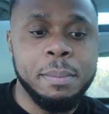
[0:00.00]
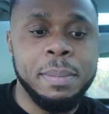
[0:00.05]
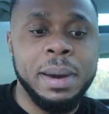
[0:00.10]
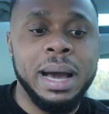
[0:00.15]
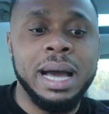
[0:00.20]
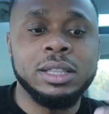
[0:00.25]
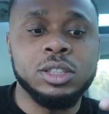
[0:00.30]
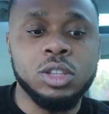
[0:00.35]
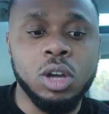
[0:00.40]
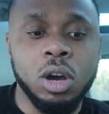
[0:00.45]

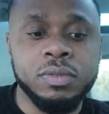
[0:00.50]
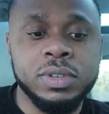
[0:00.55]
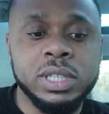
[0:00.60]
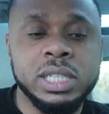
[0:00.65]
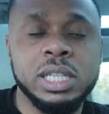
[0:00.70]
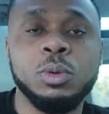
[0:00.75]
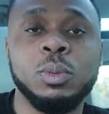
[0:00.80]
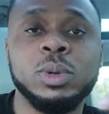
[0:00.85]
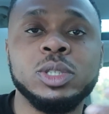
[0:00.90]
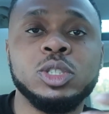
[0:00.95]
But
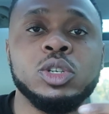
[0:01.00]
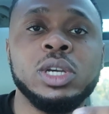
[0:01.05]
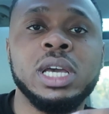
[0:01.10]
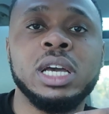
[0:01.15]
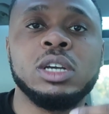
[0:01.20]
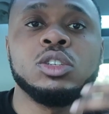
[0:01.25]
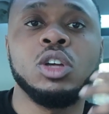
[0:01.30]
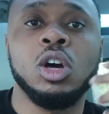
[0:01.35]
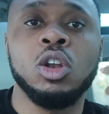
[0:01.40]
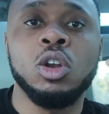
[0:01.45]
obviously once you
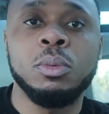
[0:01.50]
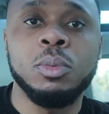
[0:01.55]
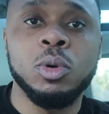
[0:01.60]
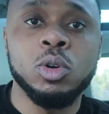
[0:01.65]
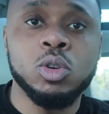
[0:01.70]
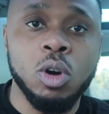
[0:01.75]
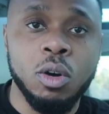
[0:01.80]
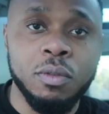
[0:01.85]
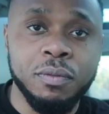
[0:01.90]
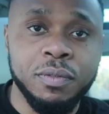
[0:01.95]
get a lot more
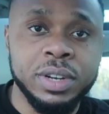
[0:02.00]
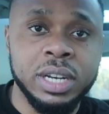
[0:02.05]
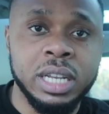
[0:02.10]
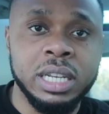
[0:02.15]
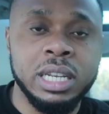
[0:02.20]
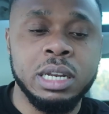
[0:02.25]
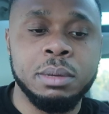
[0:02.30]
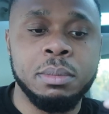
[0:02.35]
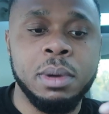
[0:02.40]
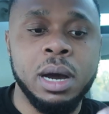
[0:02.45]

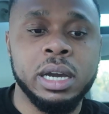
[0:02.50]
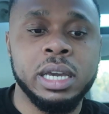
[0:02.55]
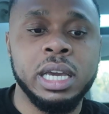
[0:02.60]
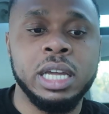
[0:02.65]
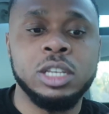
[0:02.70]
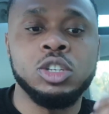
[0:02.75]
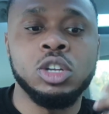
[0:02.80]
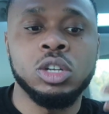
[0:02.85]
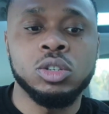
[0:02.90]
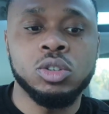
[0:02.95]
confident in the market
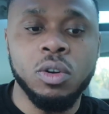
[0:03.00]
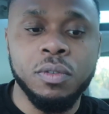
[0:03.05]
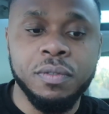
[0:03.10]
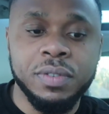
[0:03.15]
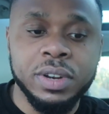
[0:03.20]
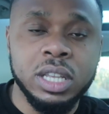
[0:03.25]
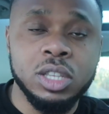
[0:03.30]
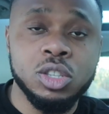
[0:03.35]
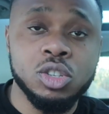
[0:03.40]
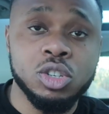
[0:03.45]
and you're
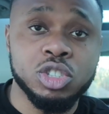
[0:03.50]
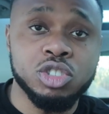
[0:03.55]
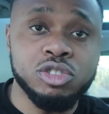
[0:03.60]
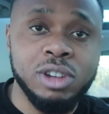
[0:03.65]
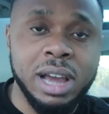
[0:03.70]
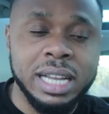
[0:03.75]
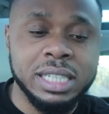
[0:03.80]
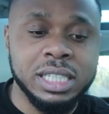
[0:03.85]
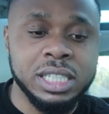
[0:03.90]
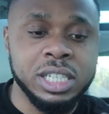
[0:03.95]
confident in your
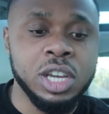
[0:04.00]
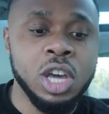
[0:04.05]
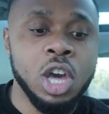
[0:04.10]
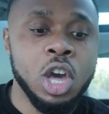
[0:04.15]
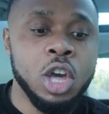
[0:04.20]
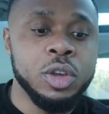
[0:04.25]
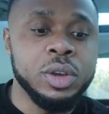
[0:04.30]
strategy,